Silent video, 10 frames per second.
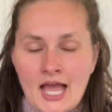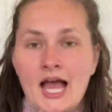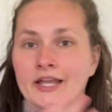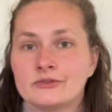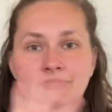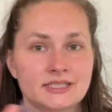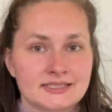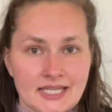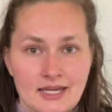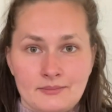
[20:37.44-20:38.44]
I used the
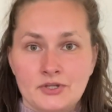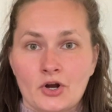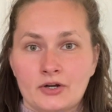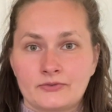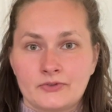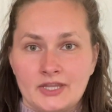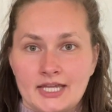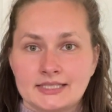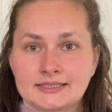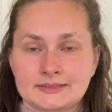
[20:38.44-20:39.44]
same yarn for
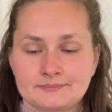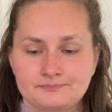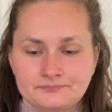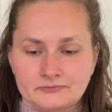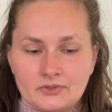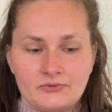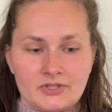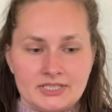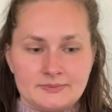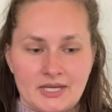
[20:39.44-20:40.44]

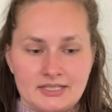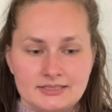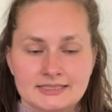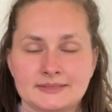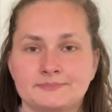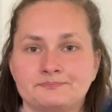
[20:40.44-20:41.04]
these mittens.